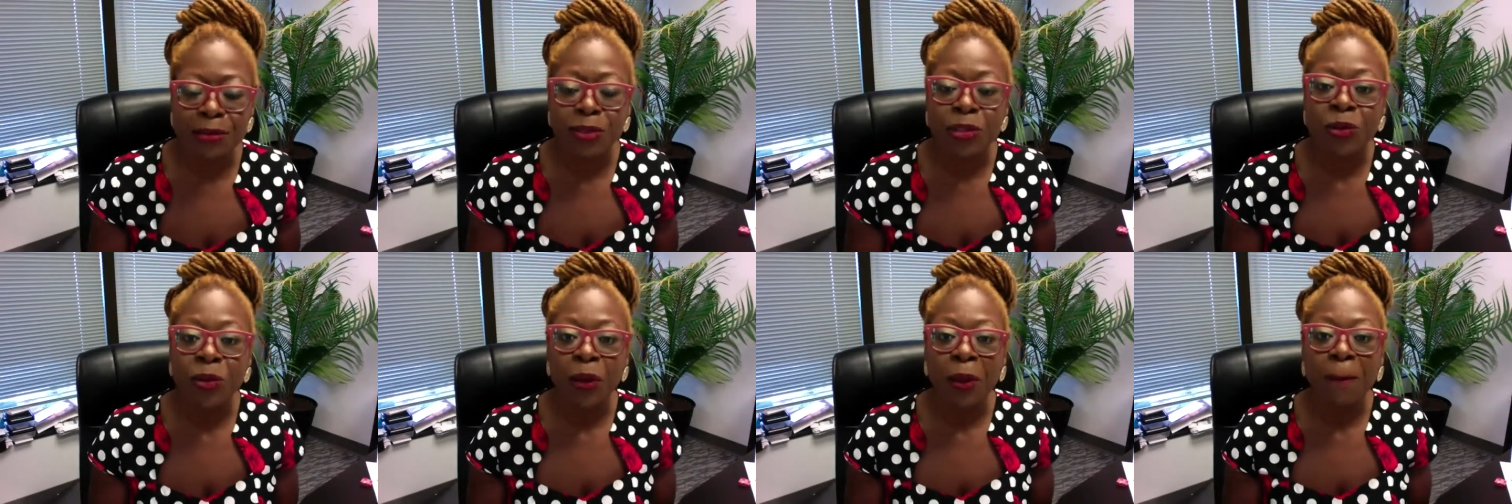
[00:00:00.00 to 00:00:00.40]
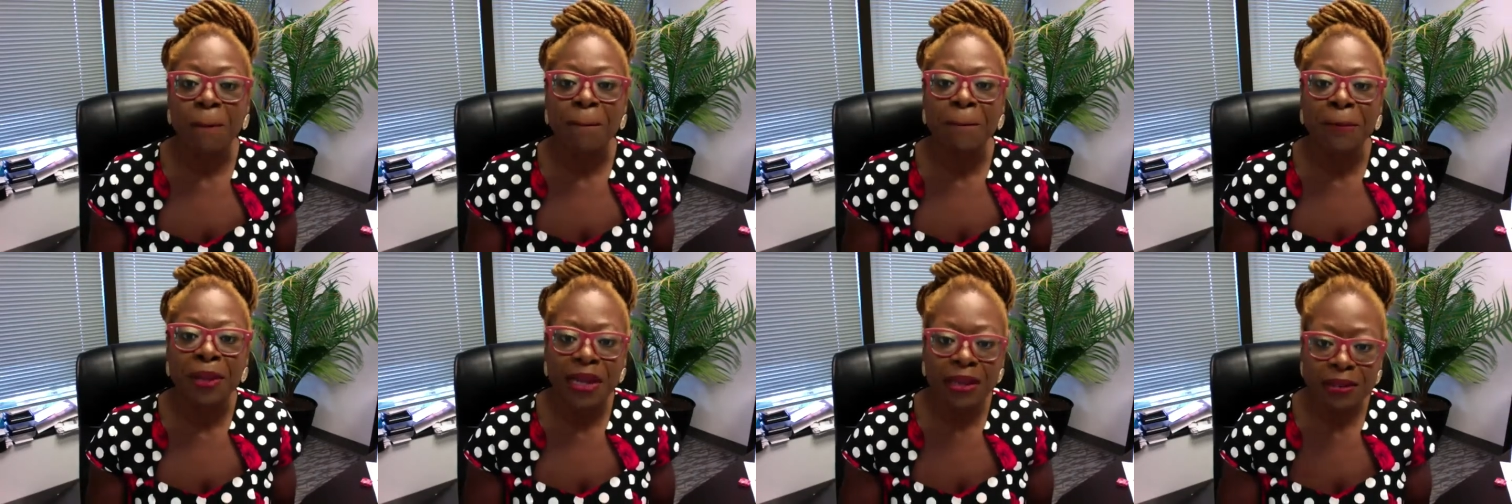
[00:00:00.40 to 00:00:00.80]
you are
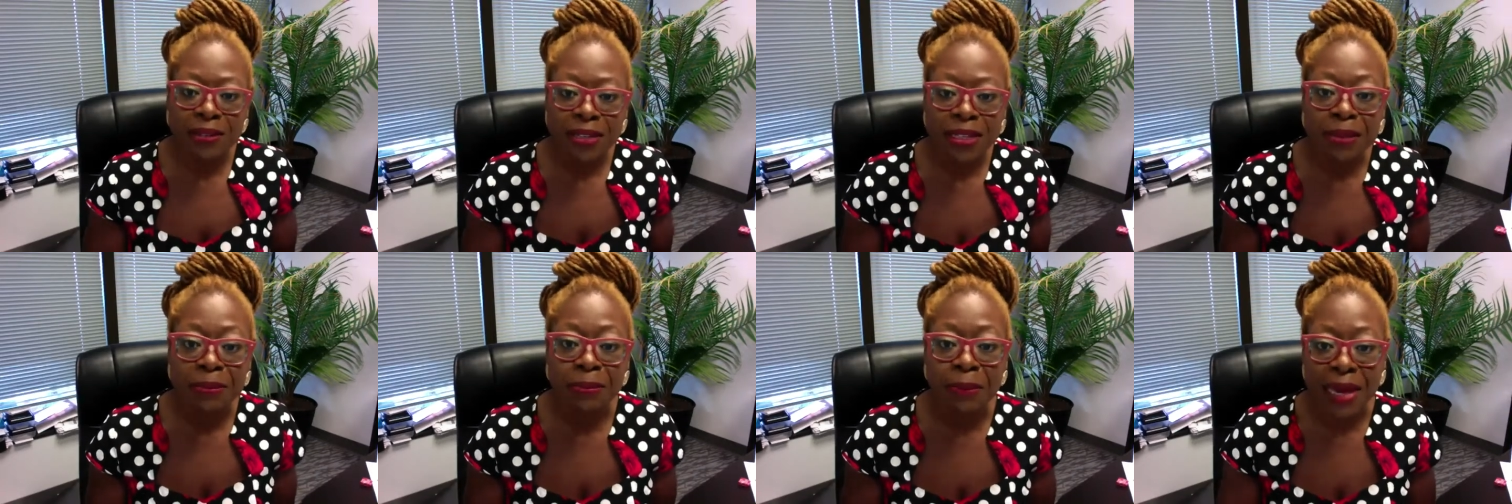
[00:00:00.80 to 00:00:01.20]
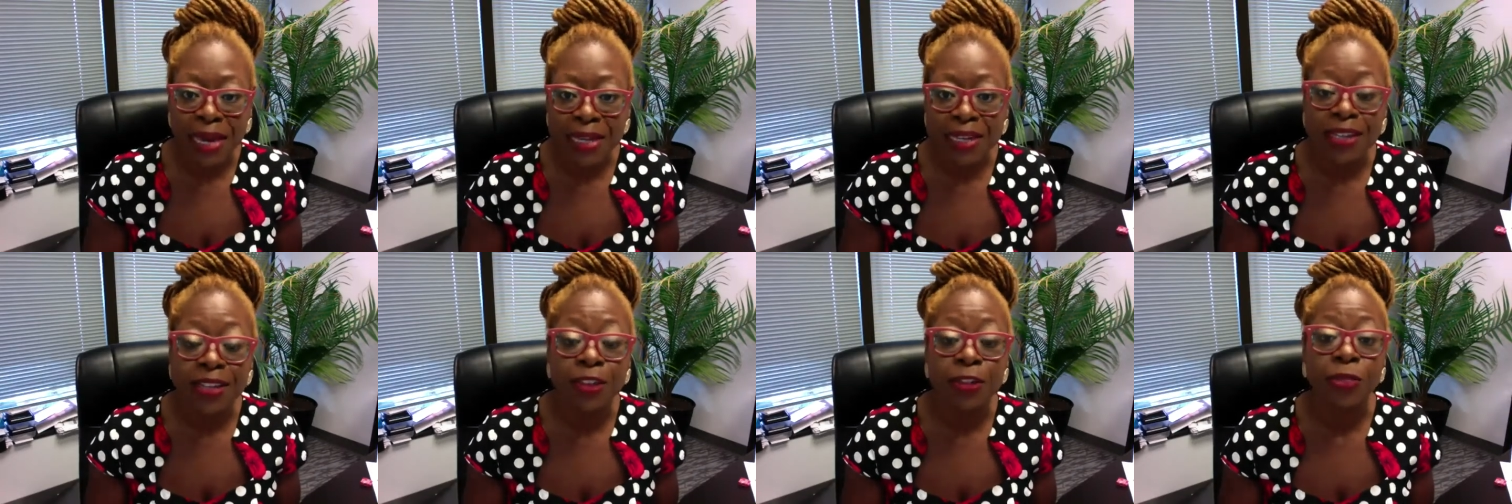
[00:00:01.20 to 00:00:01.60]
barely
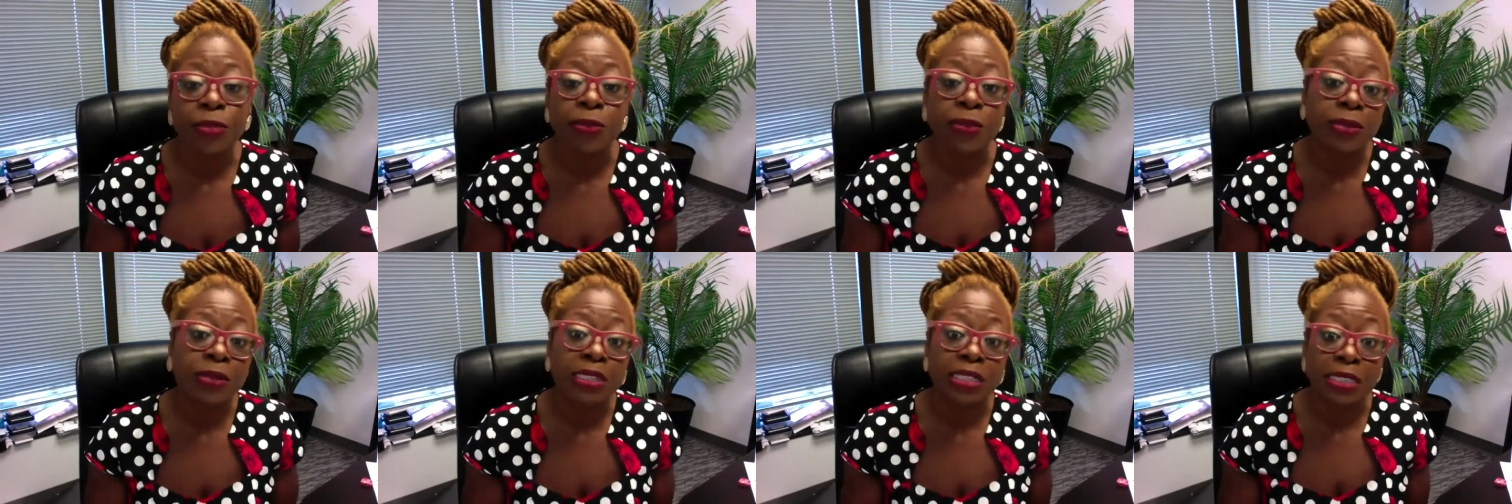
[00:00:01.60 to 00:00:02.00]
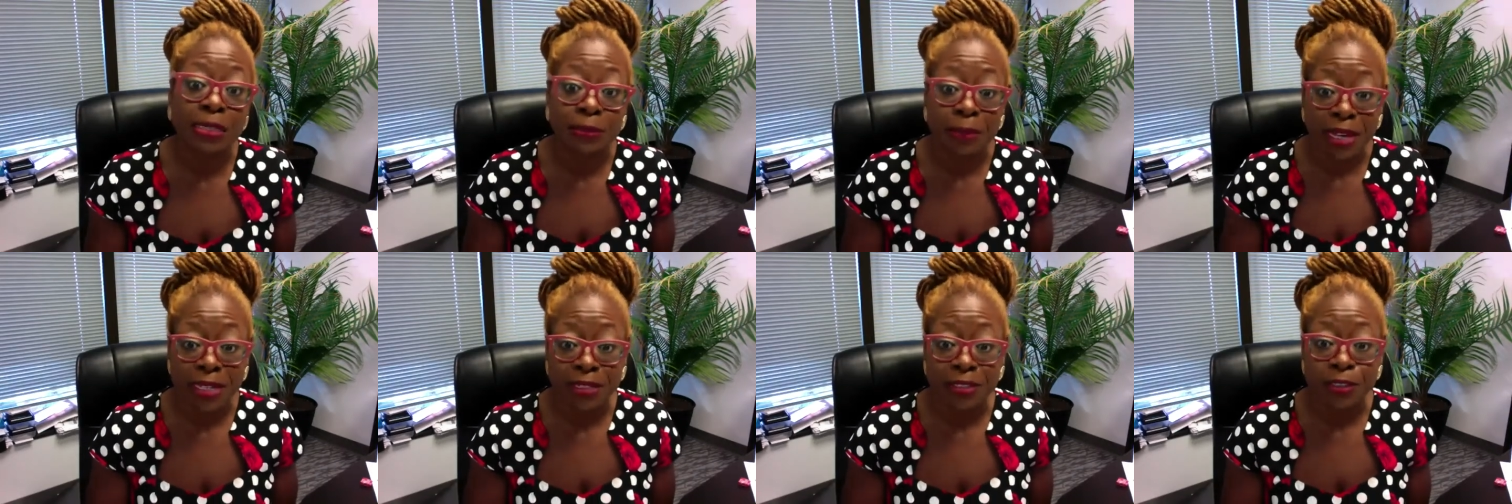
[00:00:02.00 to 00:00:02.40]
making it through the
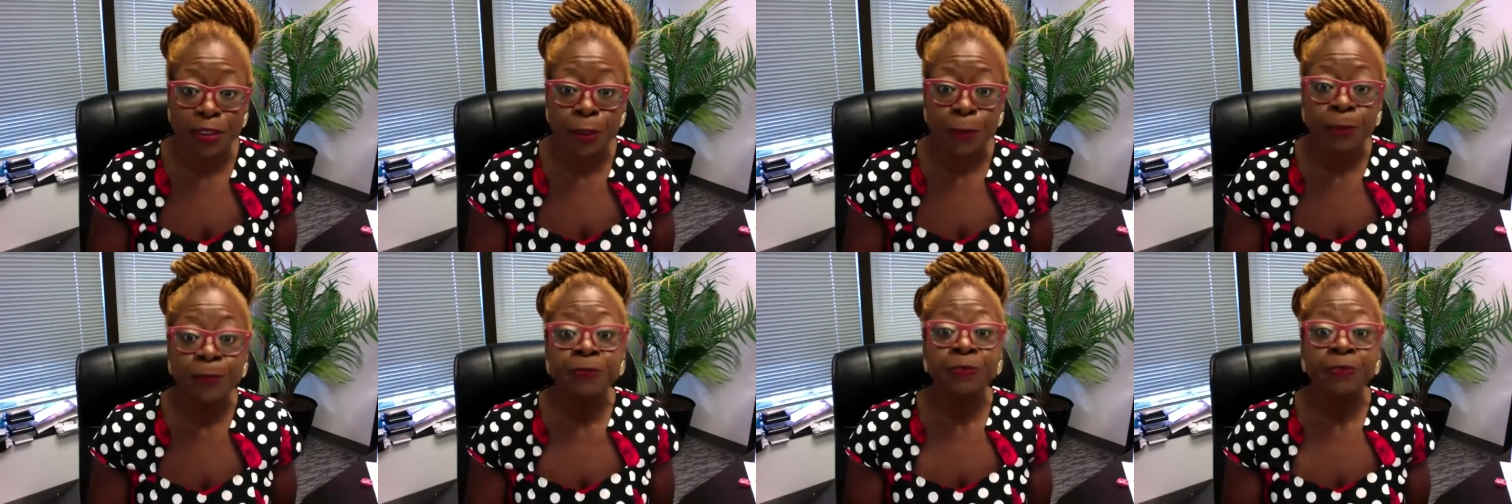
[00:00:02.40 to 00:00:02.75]
semester.